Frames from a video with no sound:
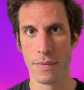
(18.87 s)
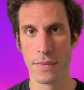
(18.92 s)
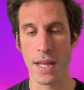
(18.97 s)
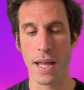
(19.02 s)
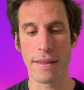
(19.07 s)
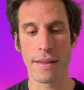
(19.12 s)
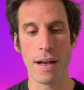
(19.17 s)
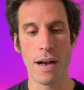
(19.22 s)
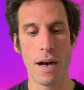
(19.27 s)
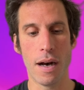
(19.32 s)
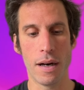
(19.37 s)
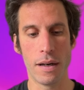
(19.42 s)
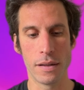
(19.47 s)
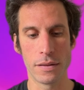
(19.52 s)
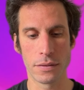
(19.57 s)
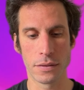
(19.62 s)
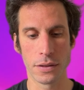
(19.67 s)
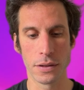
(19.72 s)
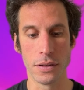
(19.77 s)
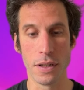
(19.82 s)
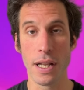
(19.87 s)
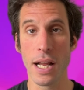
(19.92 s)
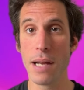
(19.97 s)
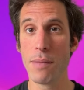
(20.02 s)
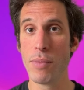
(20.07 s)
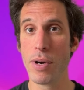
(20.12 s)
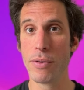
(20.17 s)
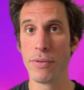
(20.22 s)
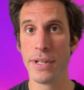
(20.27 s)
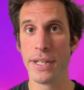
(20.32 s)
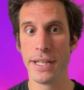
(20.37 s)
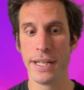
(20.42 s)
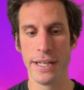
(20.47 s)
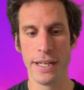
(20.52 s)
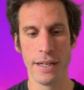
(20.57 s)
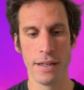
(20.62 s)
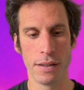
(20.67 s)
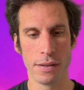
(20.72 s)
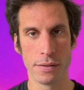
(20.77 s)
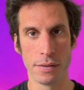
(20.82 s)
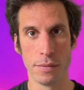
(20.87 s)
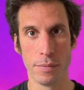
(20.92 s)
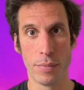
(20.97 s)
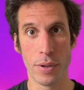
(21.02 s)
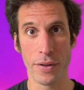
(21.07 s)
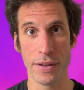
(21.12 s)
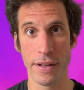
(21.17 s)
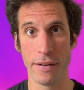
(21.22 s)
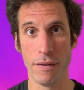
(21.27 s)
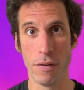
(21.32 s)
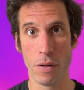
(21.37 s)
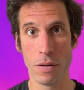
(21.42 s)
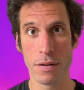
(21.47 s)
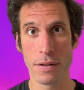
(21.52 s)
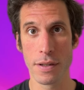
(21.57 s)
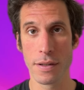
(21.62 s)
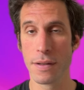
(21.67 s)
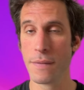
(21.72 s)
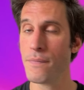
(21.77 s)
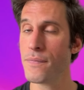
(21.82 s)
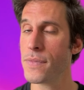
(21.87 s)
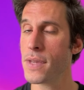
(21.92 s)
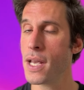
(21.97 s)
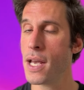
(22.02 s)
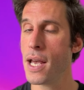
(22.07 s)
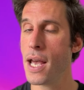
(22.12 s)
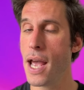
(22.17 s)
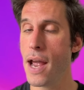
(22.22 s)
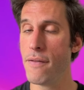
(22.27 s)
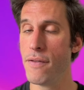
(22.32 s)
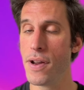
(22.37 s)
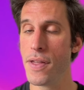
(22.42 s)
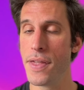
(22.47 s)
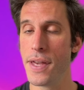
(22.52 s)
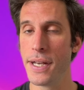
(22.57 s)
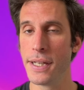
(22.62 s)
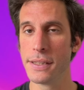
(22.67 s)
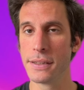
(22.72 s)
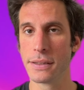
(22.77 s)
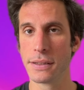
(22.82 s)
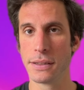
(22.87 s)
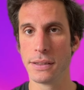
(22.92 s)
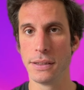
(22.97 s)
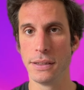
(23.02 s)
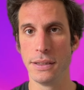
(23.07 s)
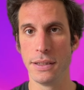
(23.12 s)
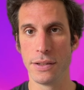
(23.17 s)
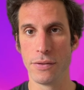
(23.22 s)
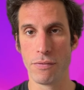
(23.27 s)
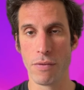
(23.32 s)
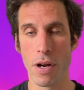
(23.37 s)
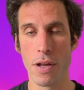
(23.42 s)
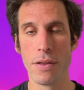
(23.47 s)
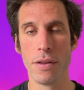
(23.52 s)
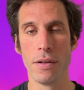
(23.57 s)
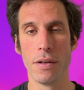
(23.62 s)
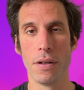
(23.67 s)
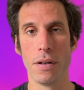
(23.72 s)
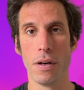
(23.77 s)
that are a library here per default. Everything is run